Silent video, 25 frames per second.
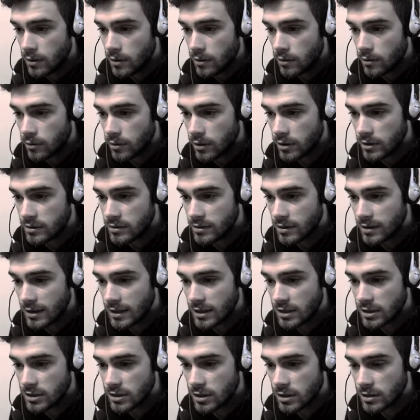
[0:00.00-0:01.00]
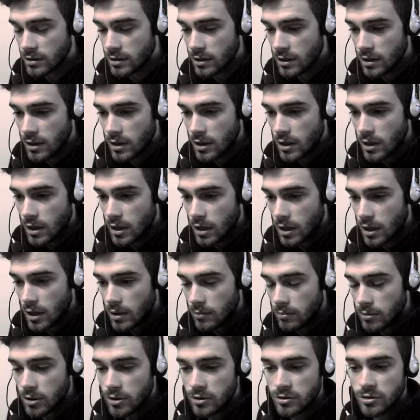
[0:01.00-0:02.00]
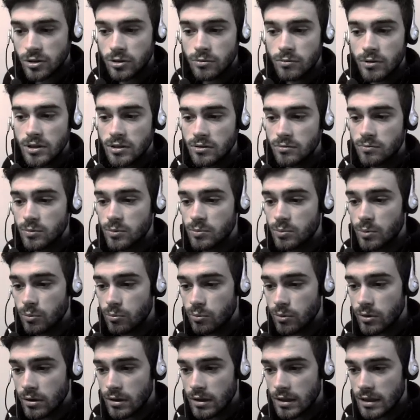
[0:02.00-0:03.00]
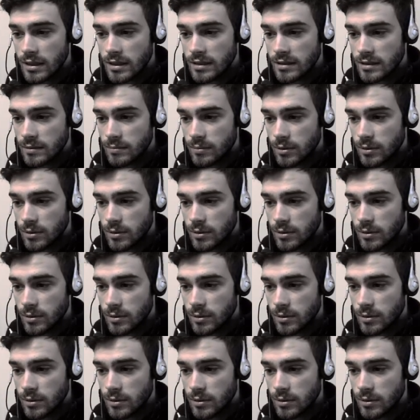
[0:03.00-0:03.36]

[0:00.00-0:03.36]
or a slingshot. Because otherwise it would be really easy,